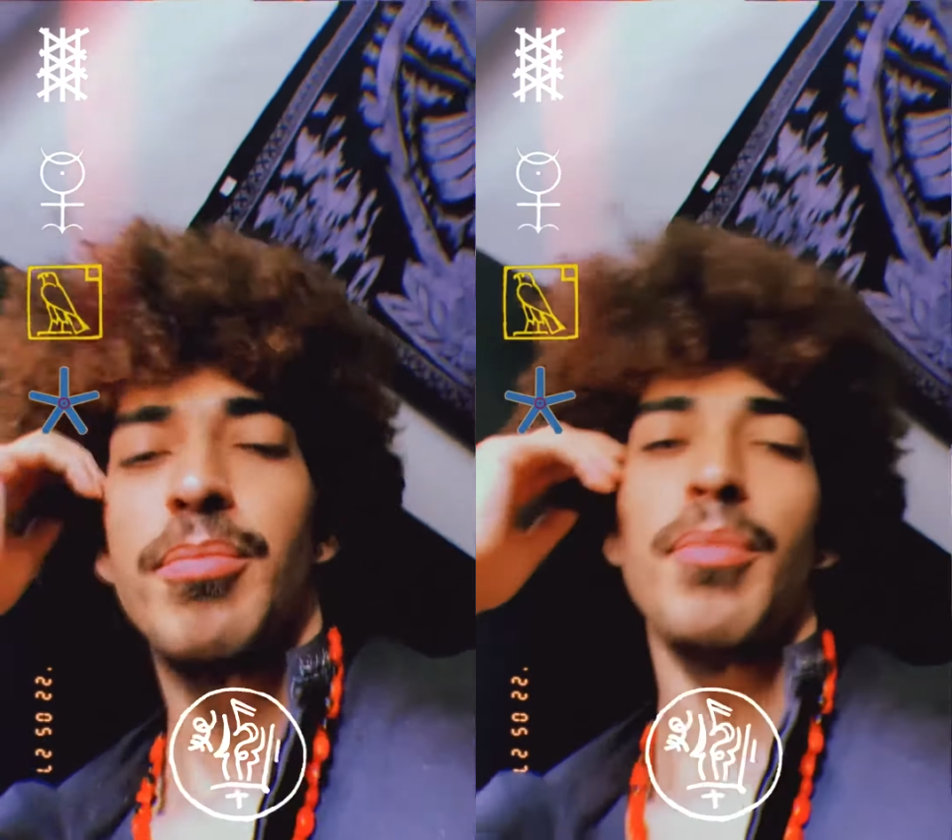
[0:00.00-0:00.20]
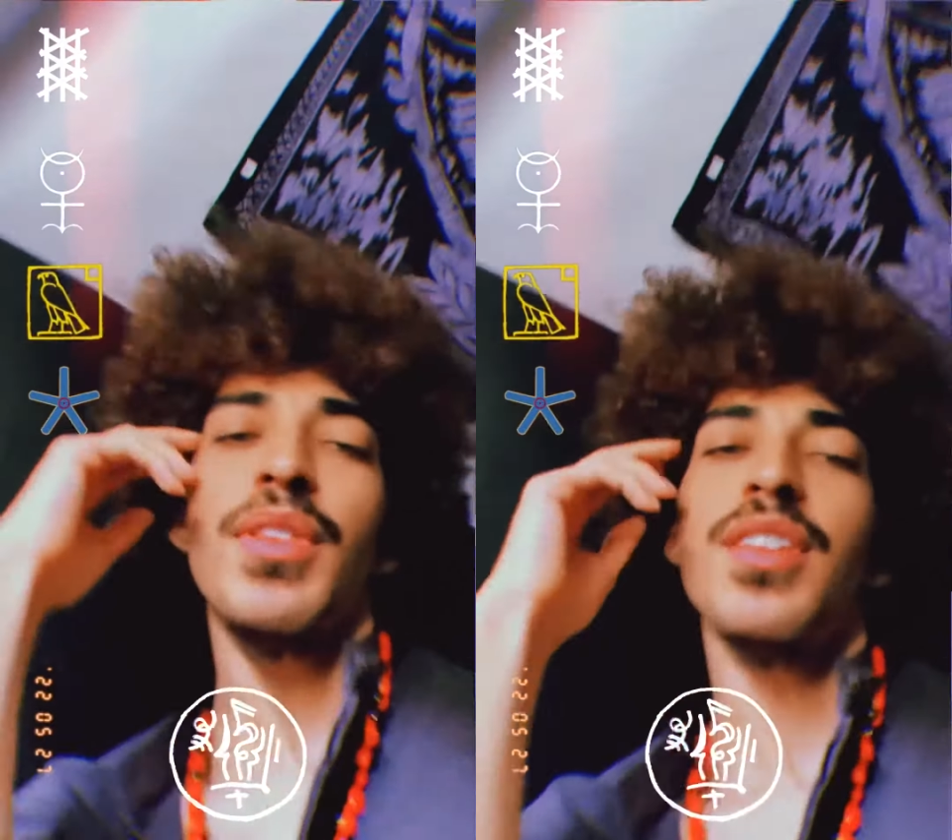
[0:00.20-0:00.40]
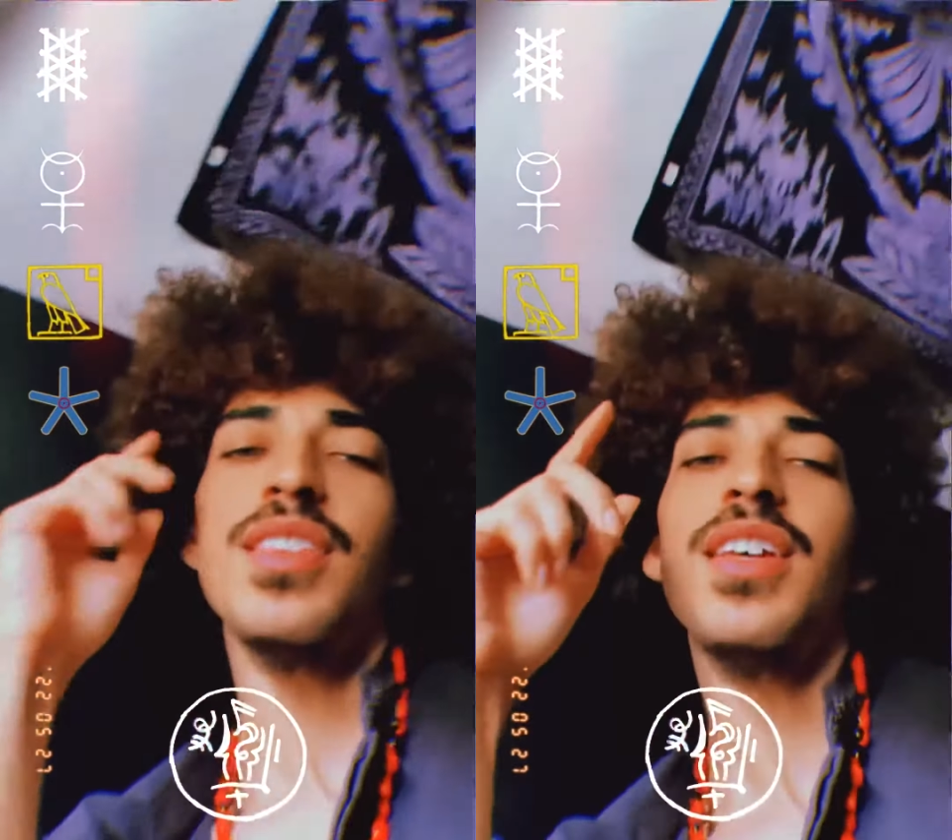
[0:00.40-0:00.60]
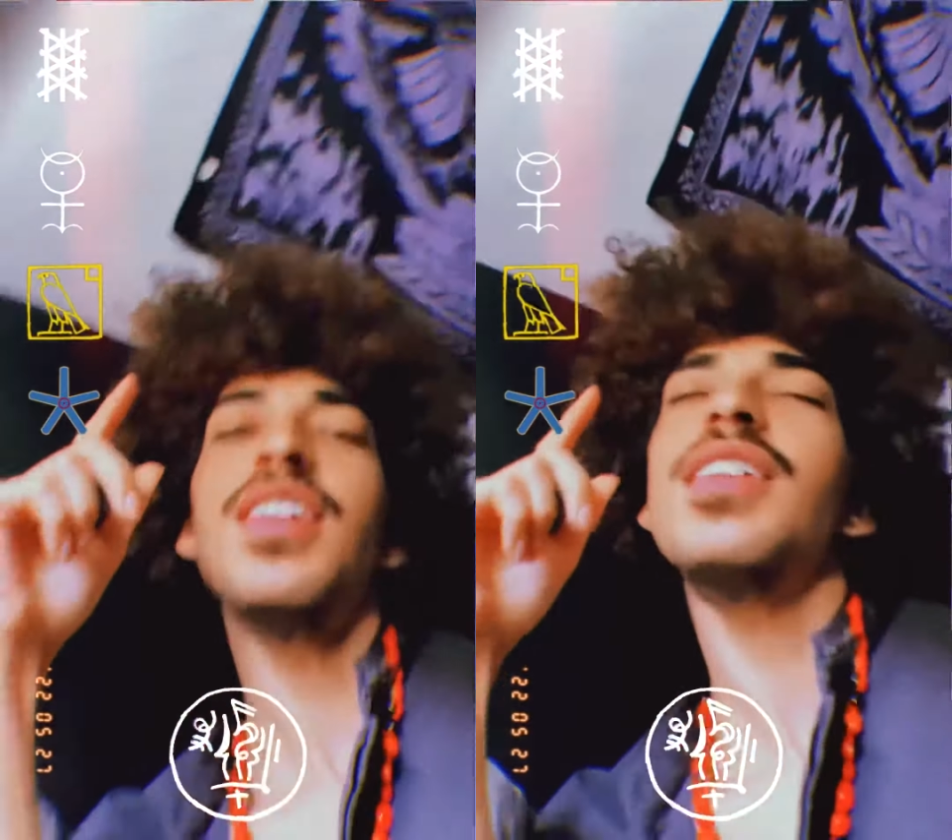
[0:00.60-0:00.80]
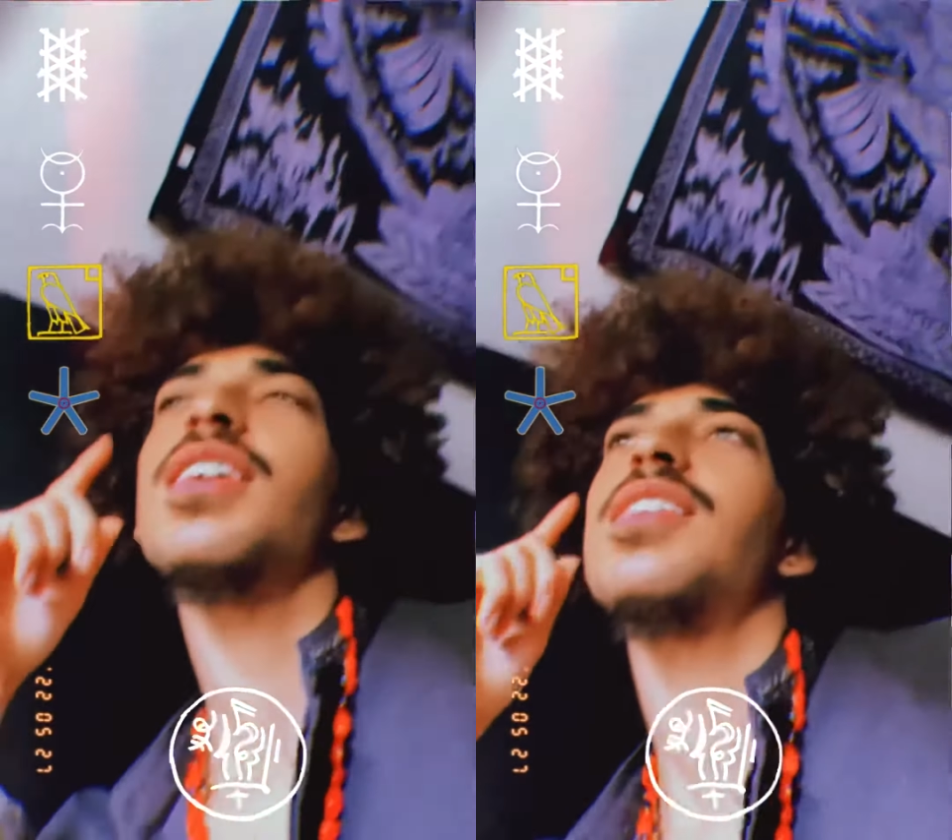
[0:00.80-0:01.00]
But the
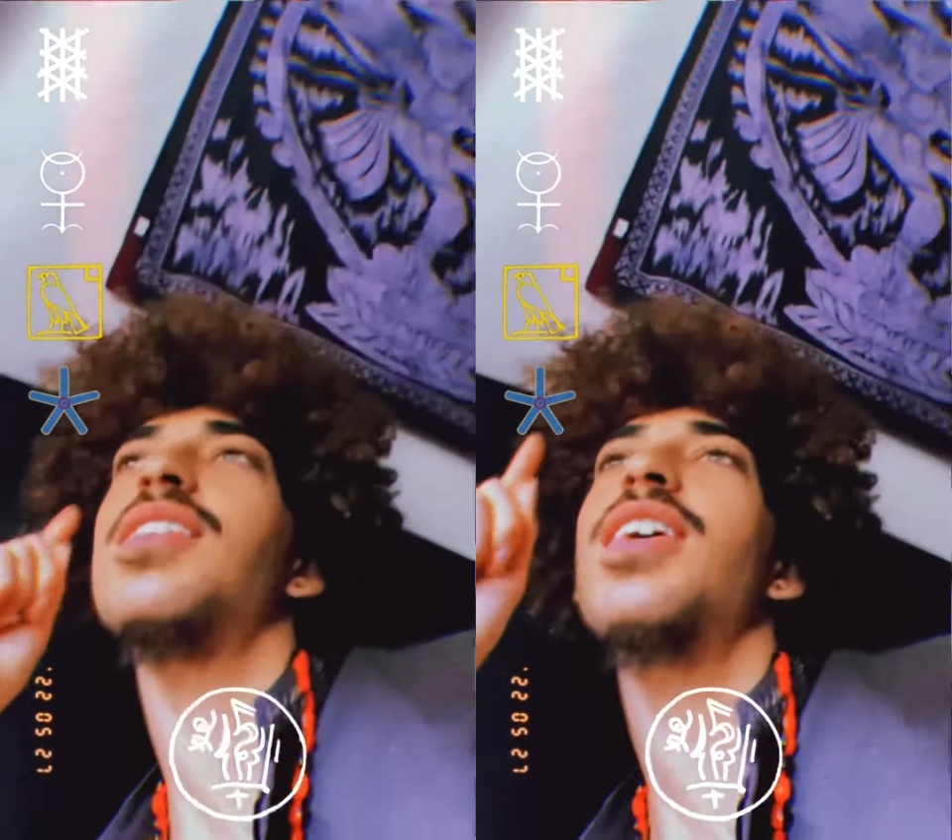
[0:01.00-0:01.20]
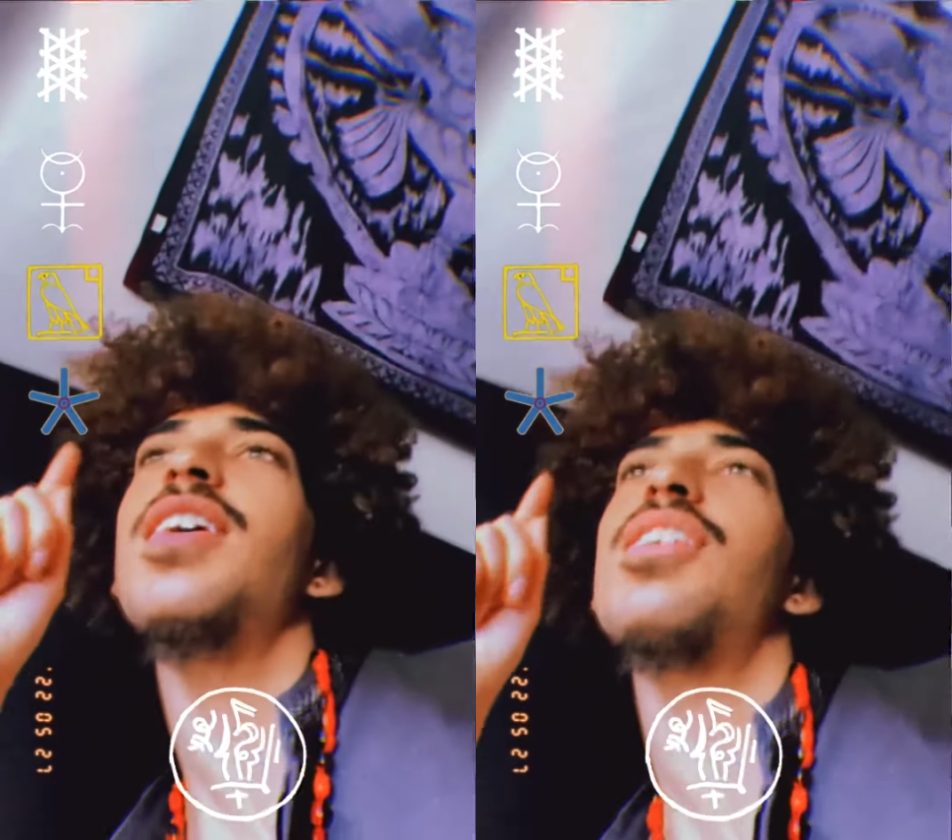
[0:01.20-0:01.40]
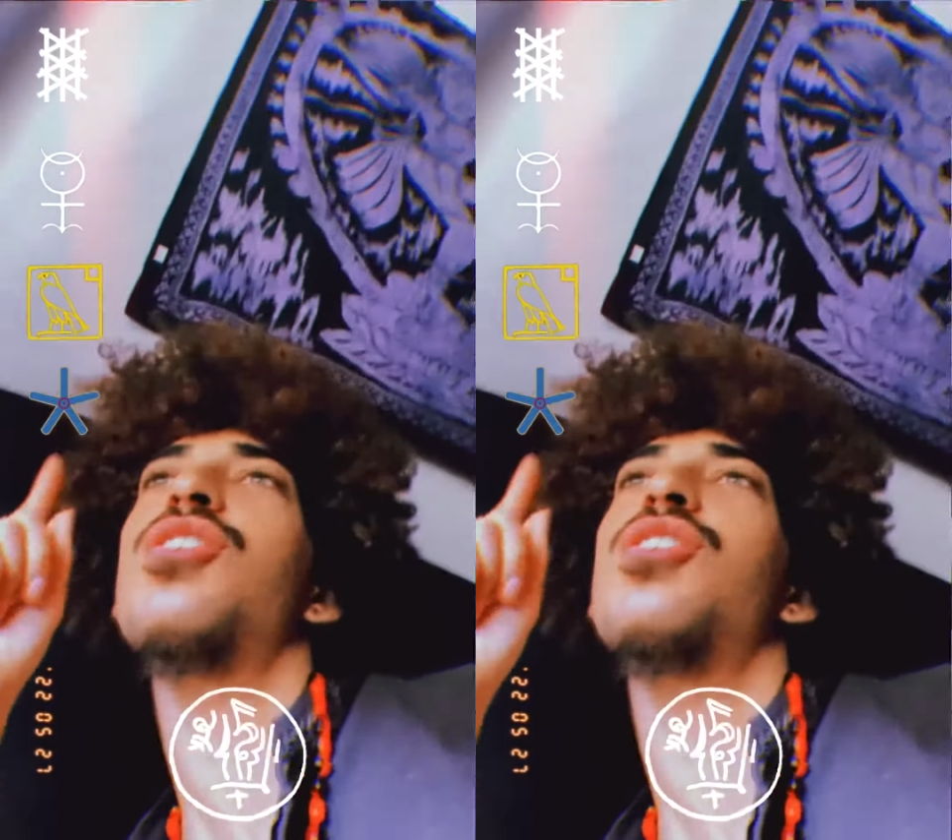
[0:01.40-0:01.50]
thing that stays